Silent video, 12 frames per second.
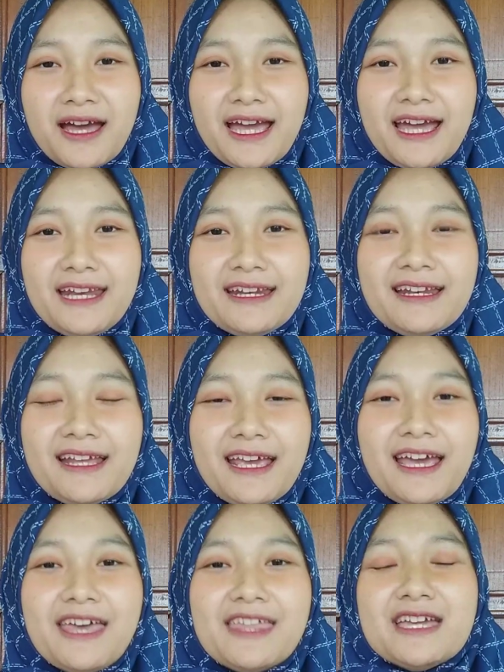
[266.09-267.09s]
and
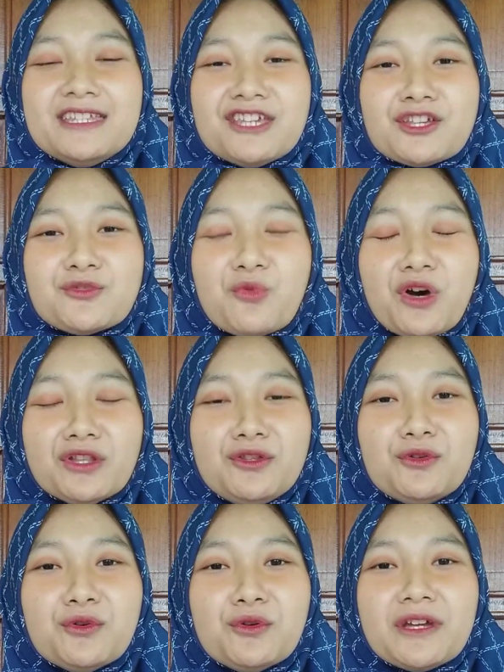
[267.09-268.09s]
they just want
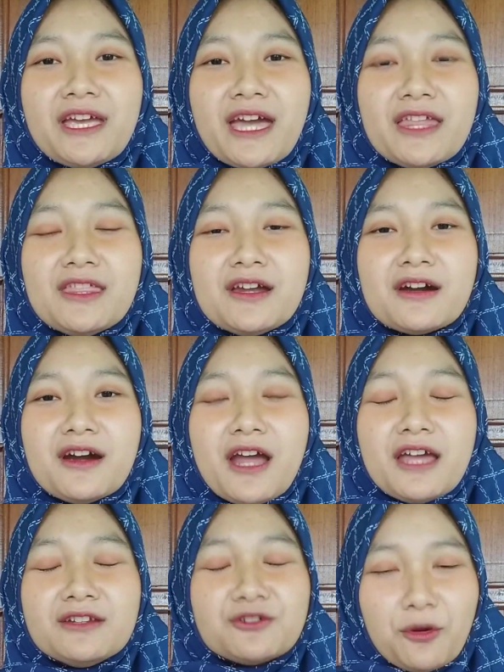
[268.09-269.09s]
to gather
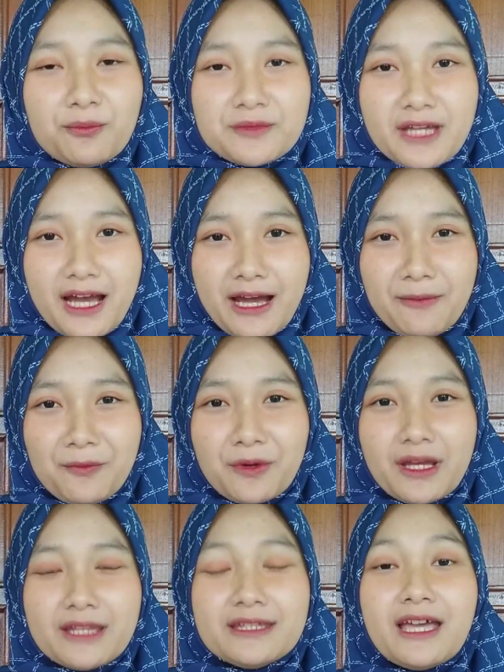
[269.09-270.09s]
and cope up
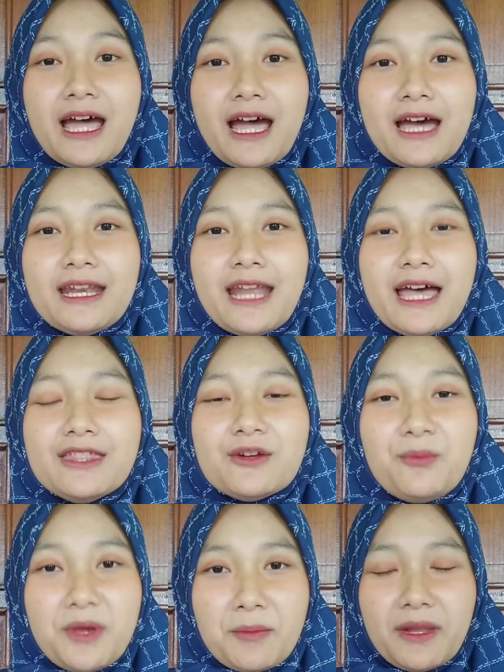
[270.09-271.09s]
with another
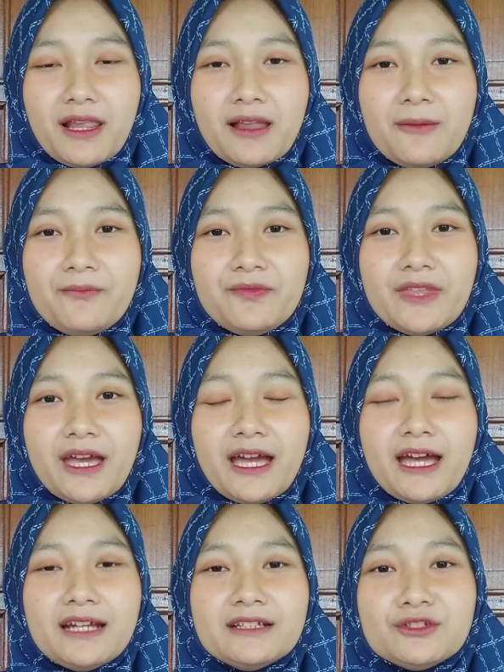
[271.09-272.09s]
people.
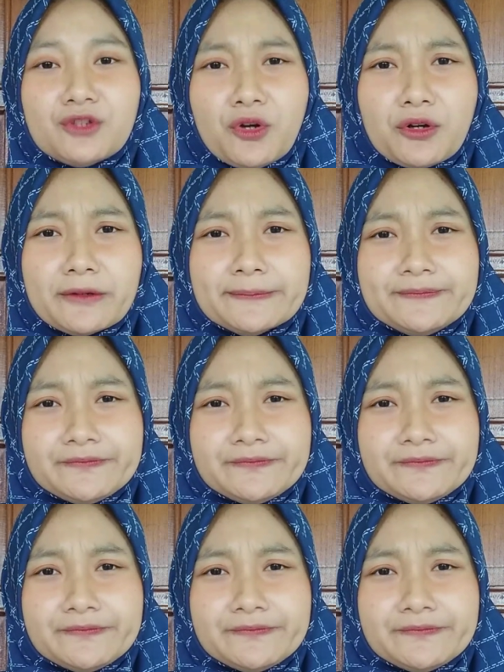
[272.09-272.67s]
And so